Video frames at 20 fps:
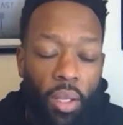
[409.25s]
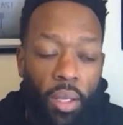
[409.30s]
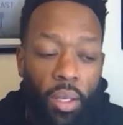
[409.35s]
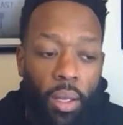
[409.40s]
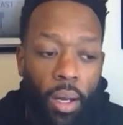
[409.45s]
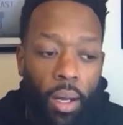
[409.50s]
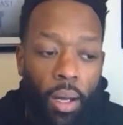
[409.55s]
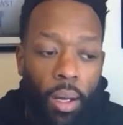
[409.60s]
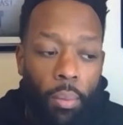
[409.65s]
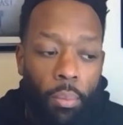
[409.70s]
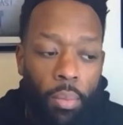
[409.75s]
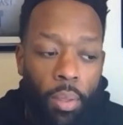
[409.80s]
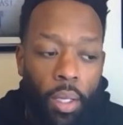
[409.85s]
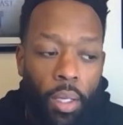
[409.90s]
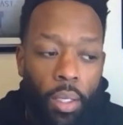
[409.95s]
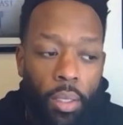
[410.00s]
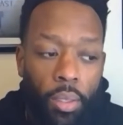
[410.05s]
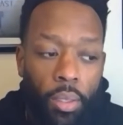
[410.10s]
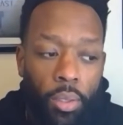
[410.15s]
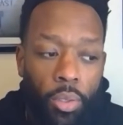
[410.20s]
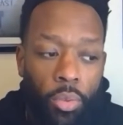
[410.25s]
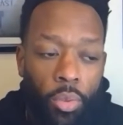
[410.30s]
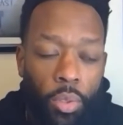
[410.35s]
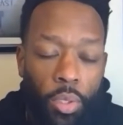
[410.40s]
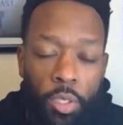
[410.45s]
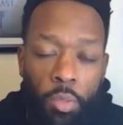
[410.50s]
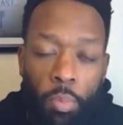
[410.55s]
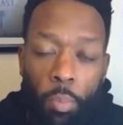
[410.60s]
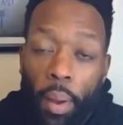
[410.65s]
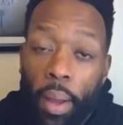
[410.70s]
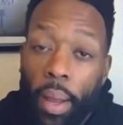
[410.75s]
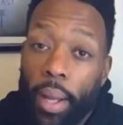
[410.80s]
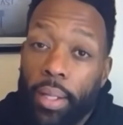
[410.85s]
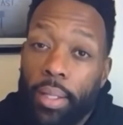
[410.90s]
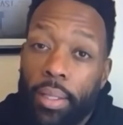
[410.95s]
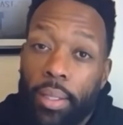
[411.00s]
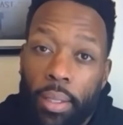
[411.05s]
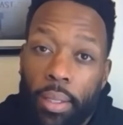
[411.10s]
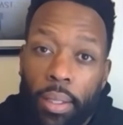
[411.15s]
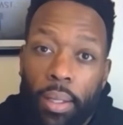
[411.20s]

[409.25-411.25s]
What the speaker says: But you expect